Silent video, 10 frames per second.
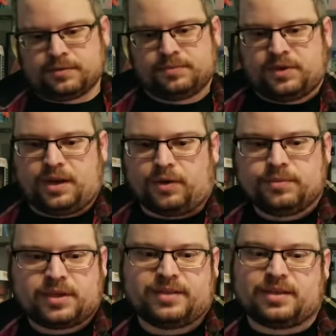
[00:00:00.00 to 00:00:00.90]
you know,
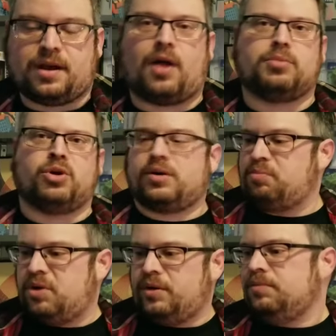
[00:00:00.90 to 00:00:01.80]
it's a dollar book,
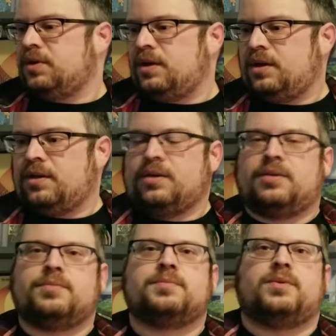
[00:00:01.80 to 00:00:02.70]
but
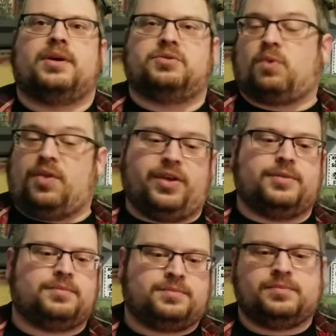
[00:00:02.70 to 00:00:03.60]
it was one
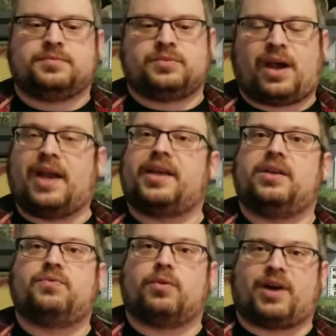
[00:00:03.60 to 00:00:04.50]
that I
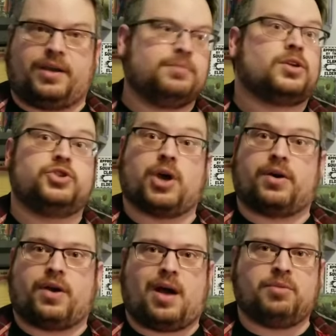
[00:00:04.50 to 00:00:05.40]
needed for my
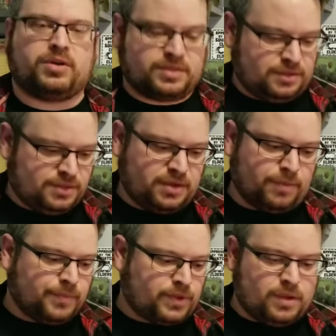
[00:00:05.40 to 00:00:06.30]
Juggernaut books. So
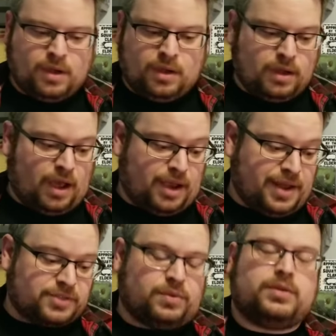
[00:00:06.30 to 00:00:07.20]

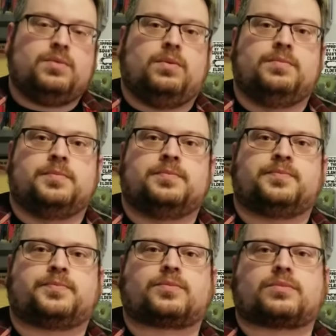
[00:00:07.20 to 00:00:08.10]
next one,
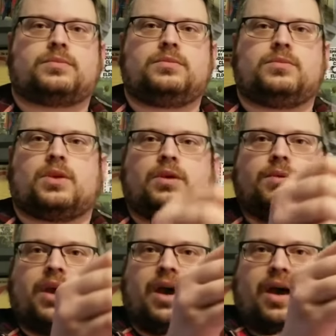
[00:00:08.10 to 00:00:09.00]

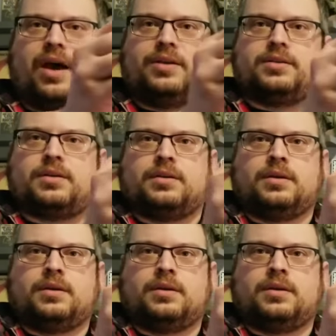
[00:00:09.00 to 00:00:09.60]
got